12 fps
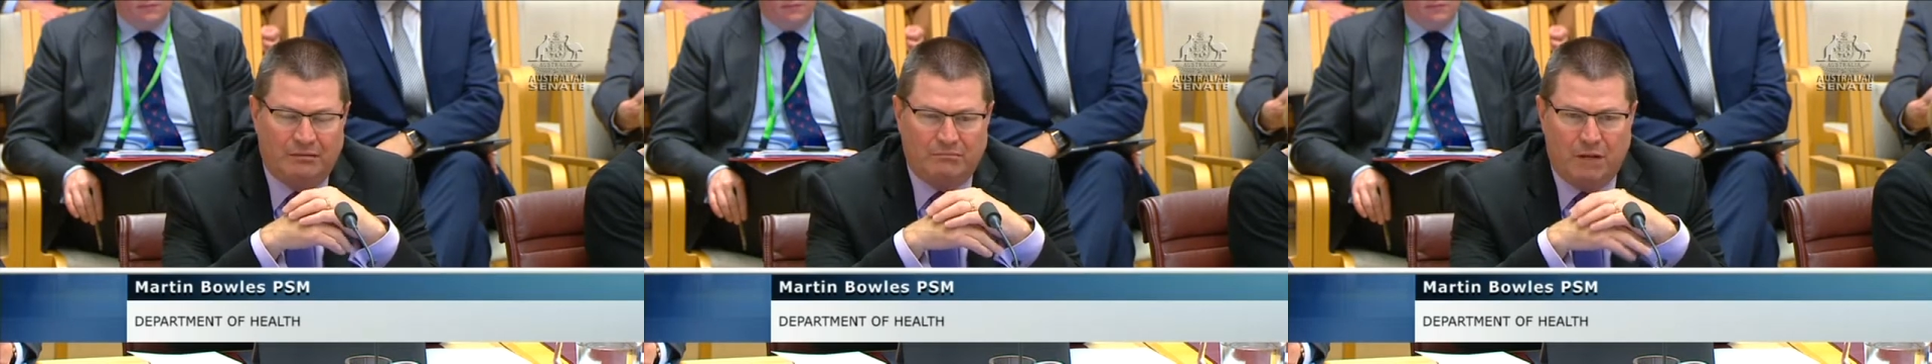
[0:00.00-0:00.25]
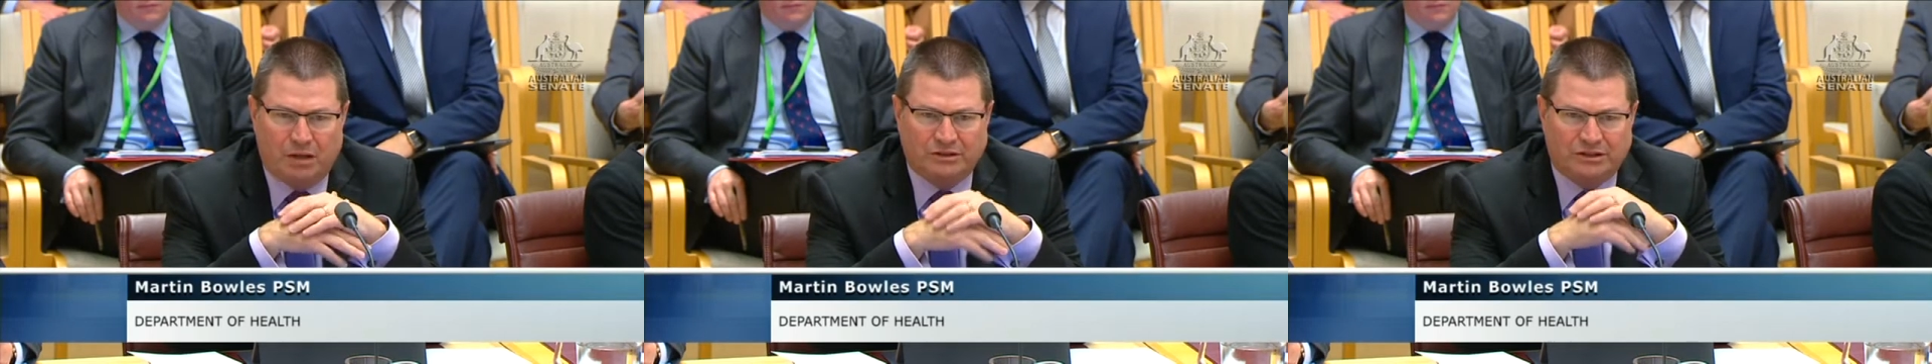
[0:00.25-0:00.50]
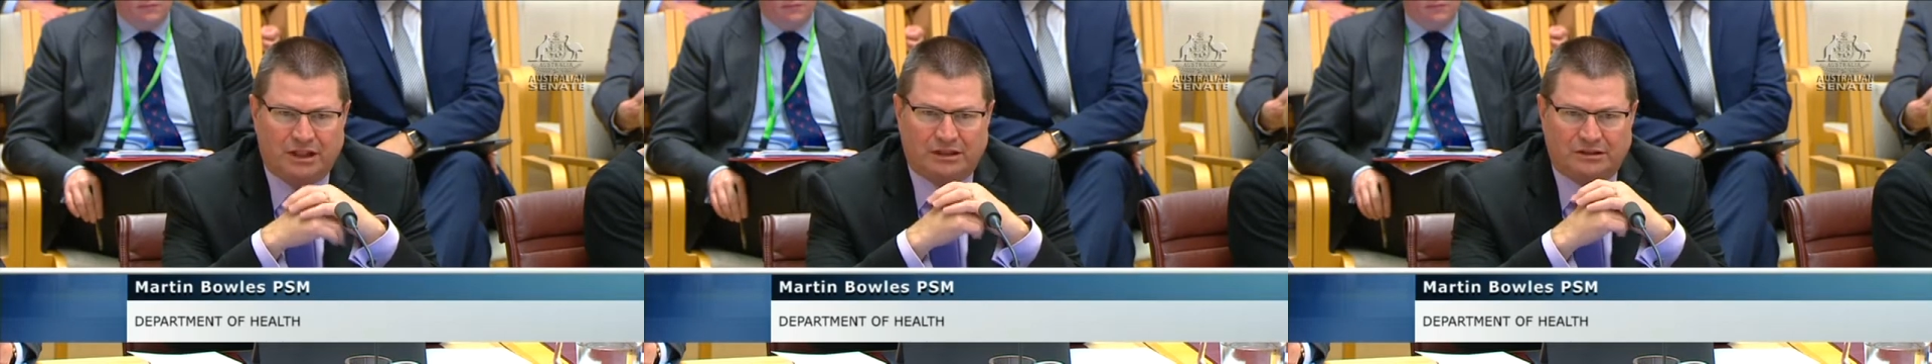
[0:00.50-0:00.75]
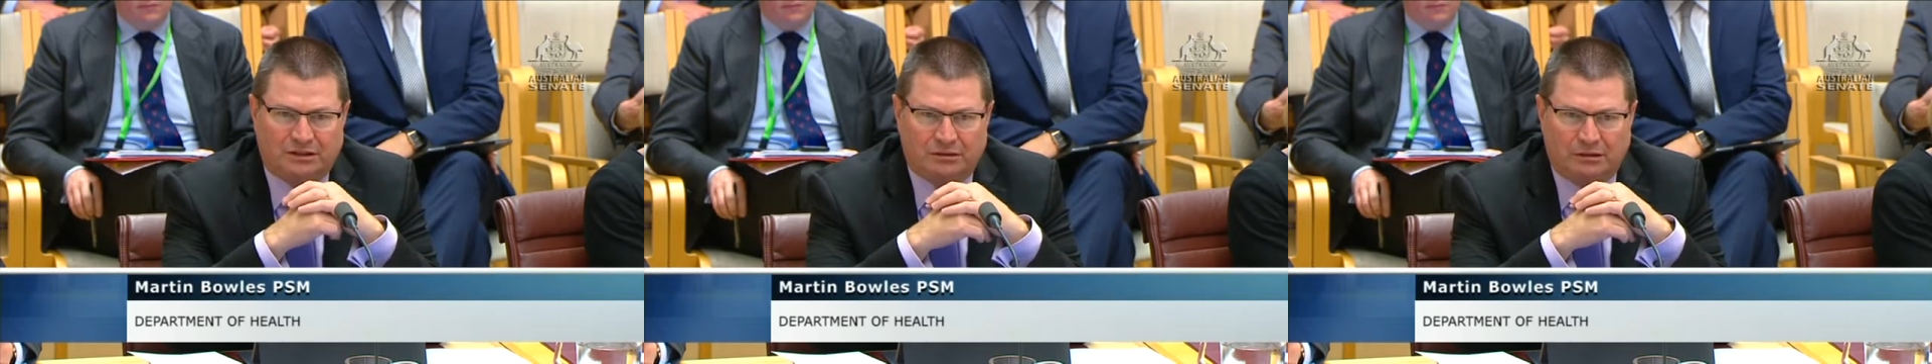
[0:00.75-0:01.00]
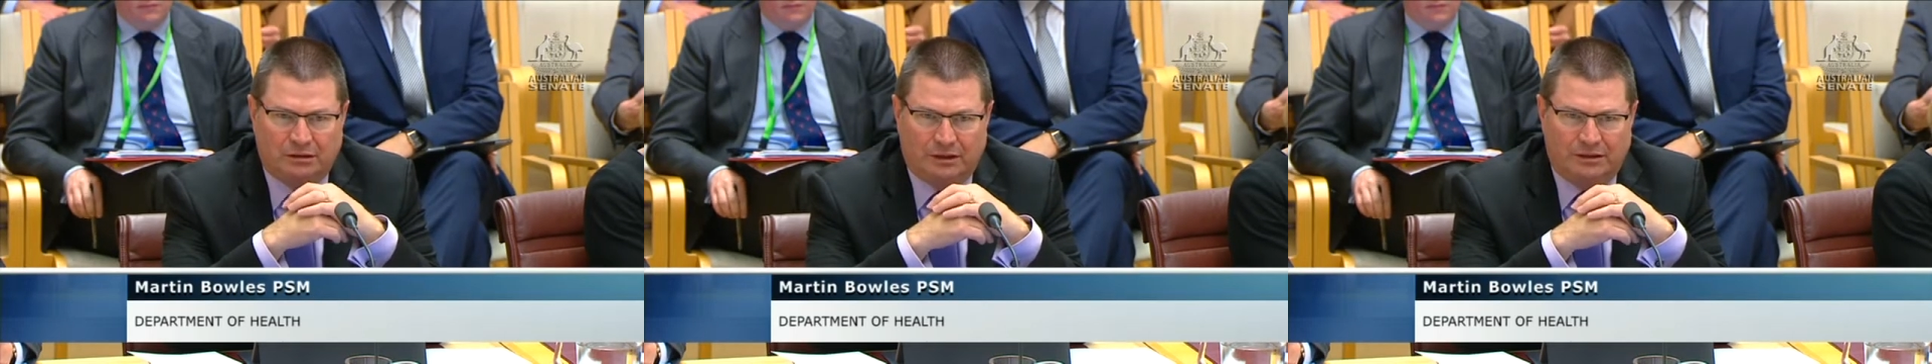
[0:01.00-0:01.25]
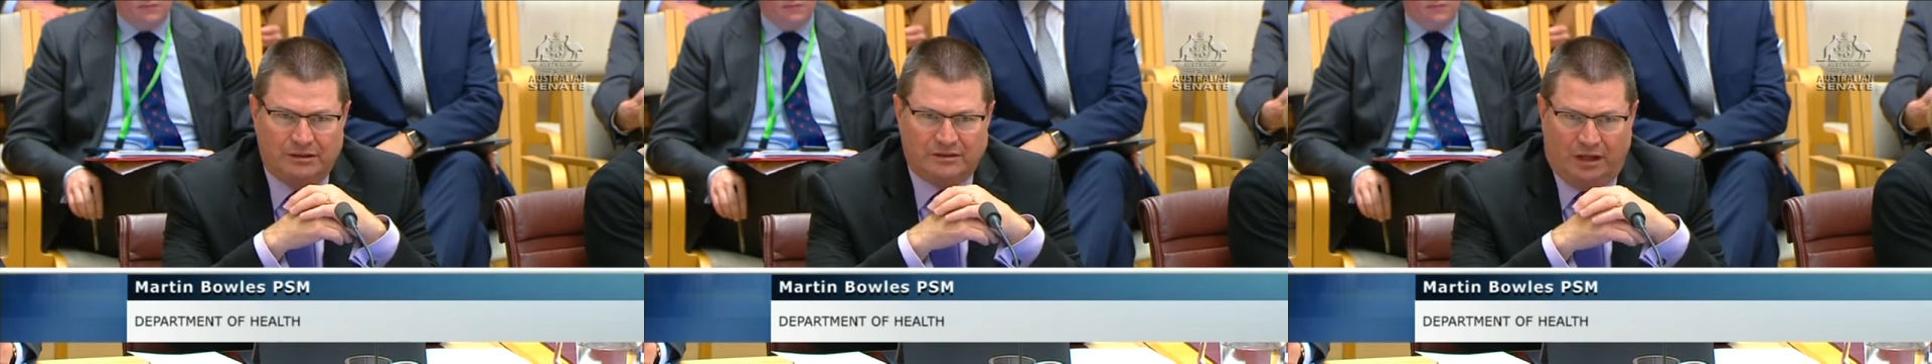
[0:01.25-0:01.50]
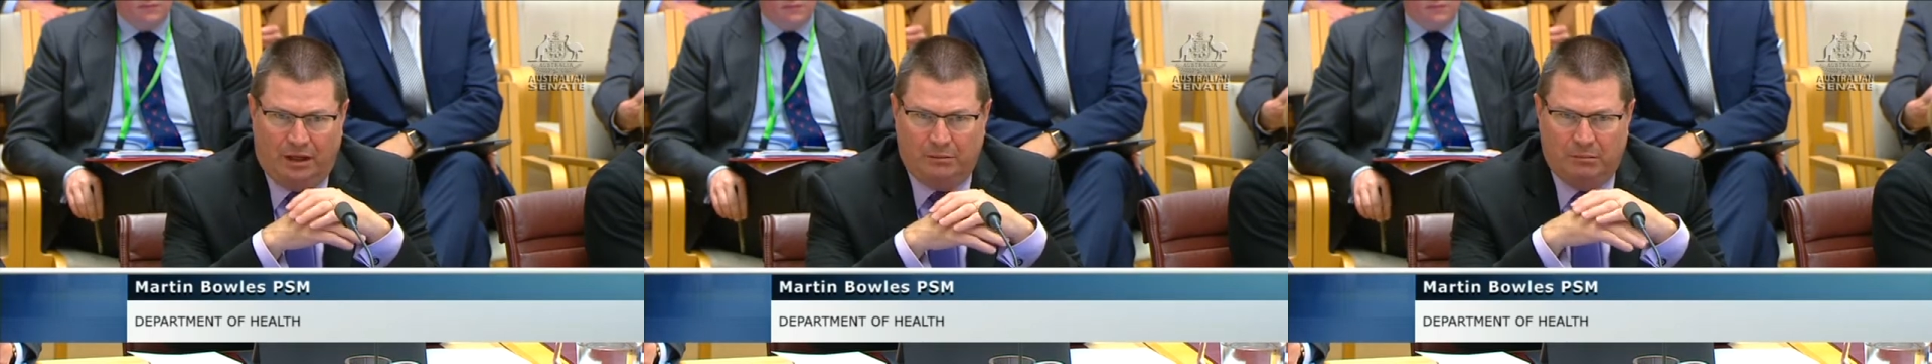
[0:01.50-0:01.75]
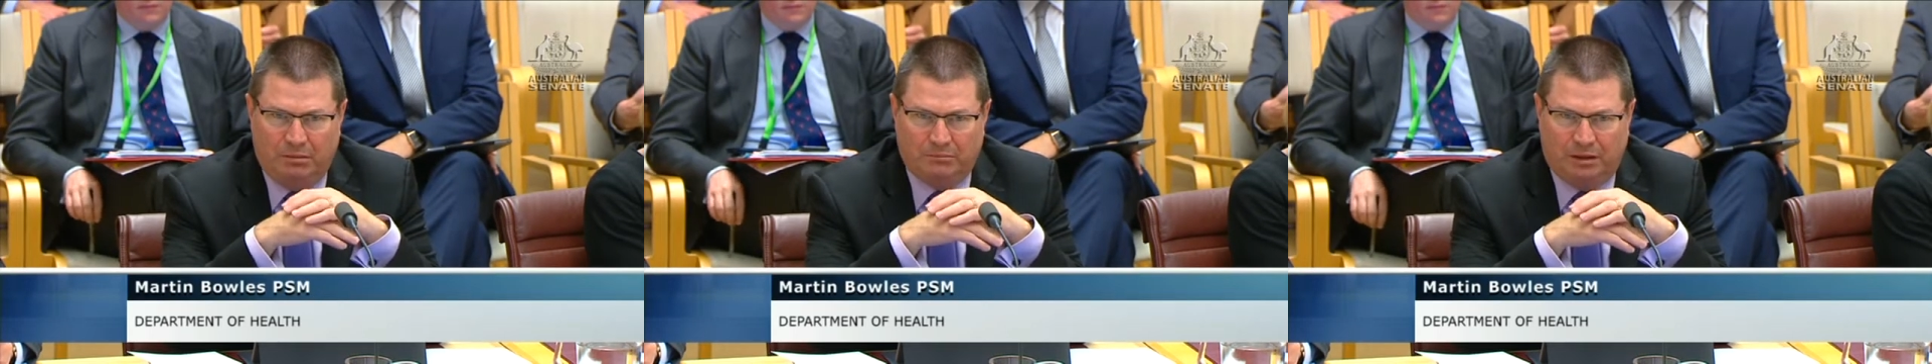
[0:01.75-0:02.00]
Most are still in the
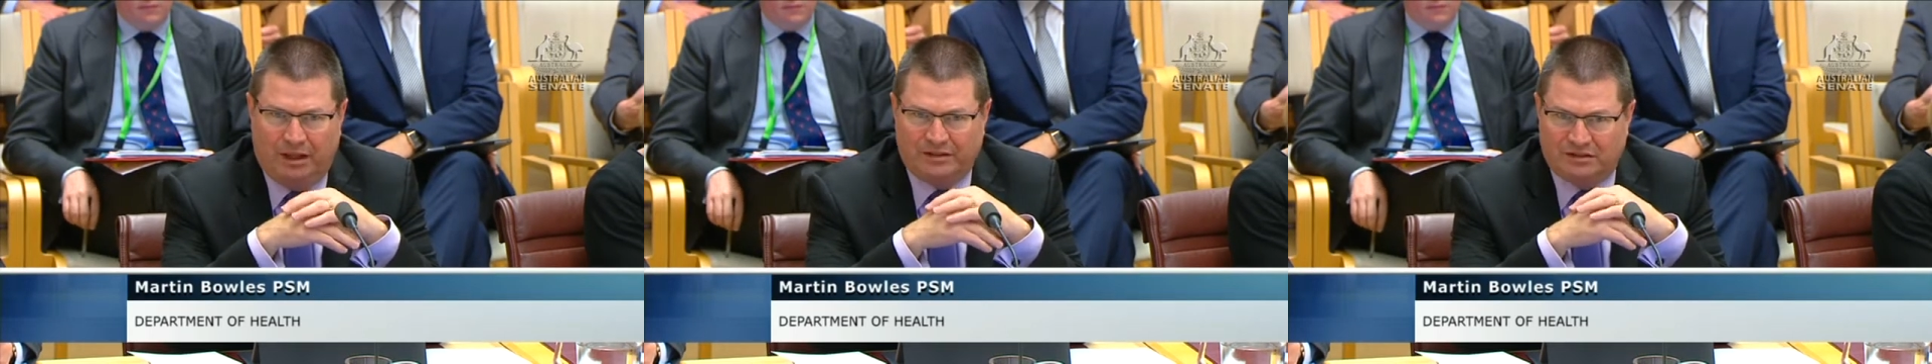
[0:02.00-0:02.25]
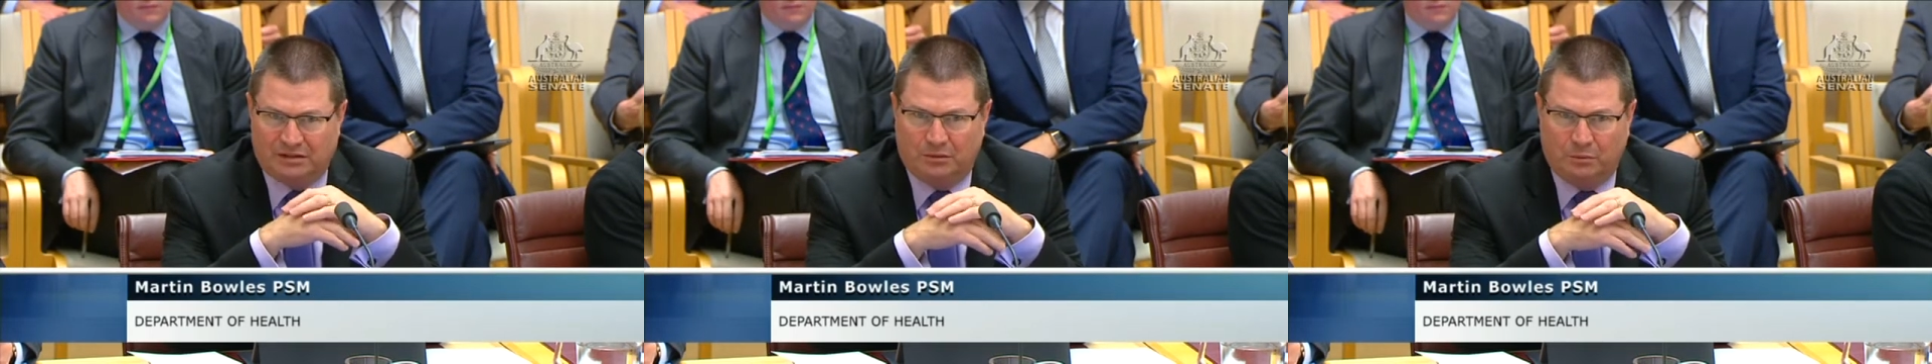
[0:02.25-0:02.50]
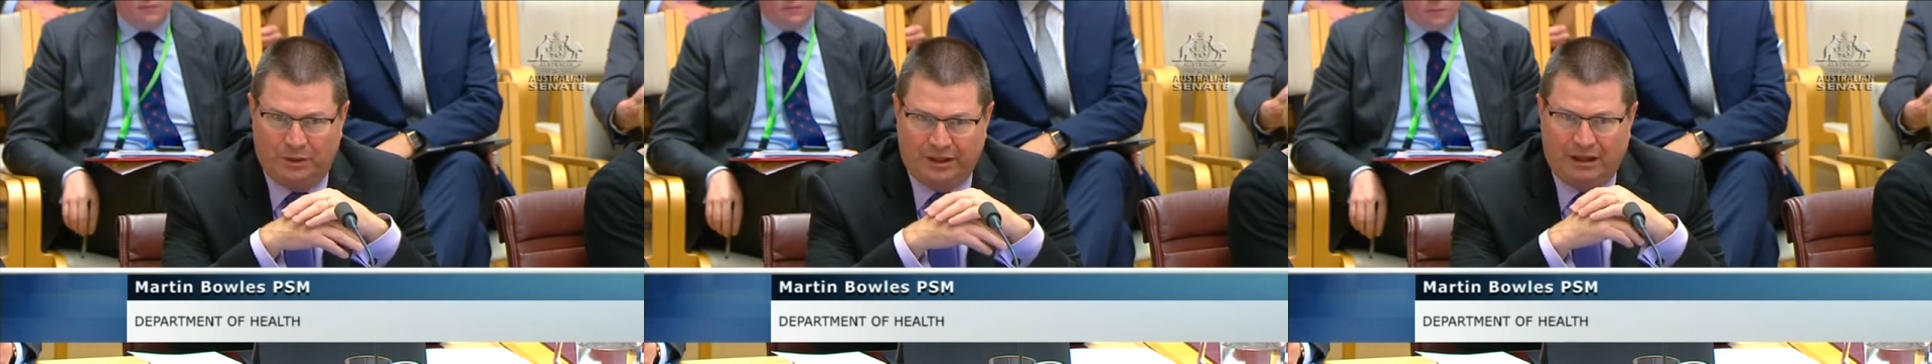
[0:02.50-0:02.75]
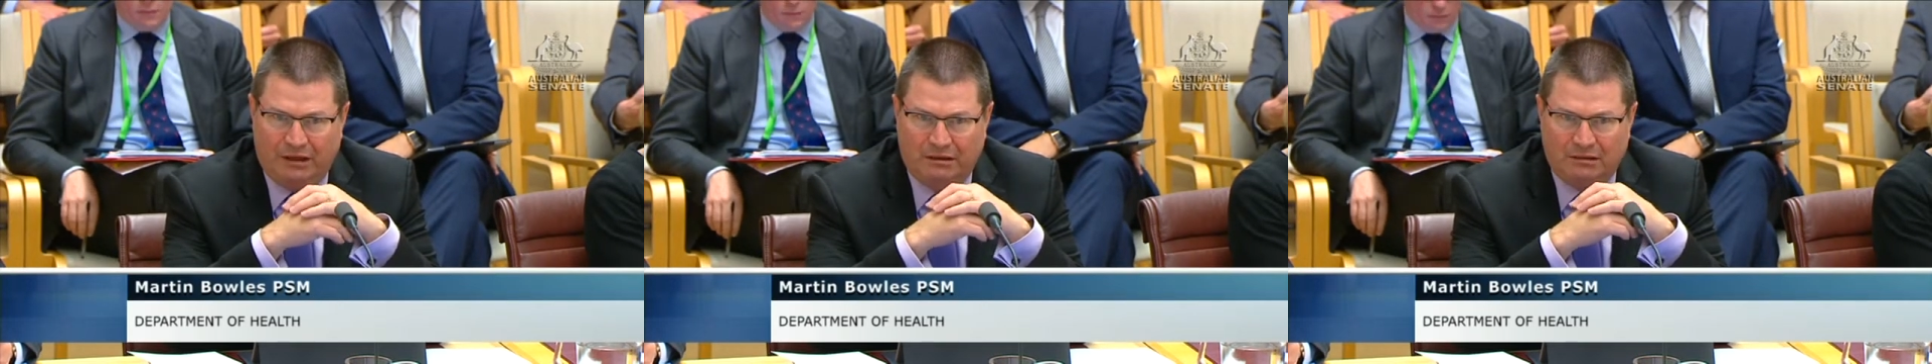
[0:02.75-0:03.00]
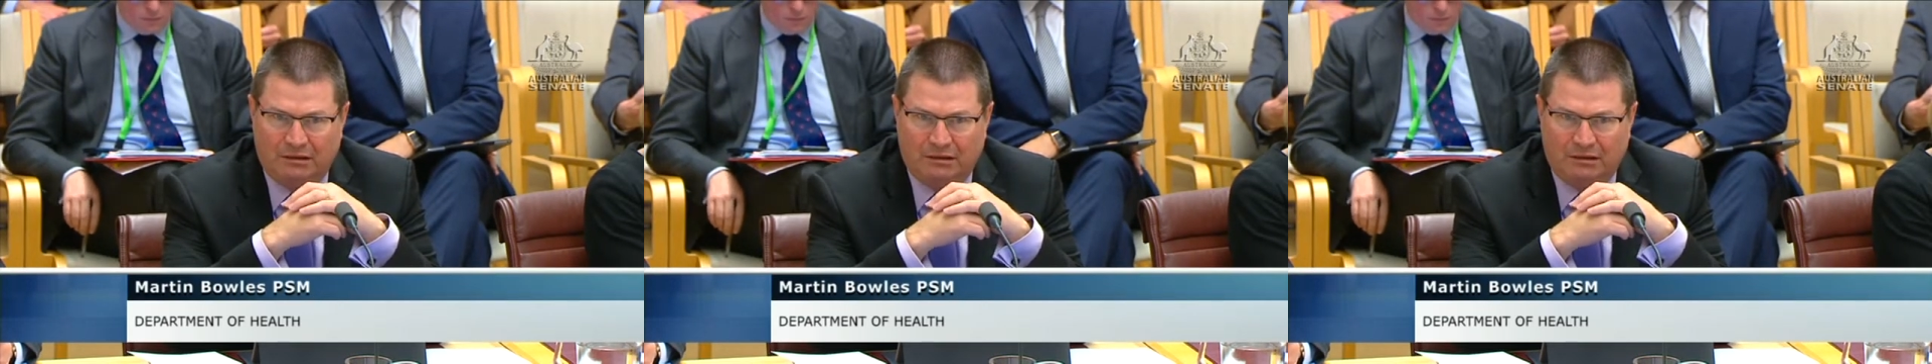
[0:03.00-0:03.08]
same place that we are,